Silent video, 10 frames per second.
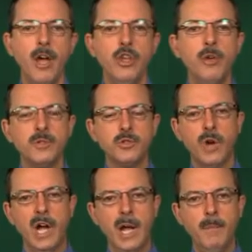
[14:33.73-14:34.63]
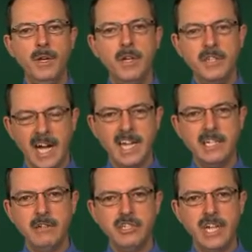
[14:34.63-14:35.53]
You prescribe
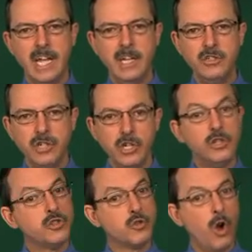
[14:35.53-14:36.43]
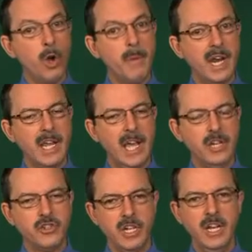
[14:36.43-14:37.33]
dietary change, strong
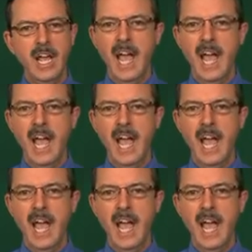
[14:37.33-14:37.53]
medication,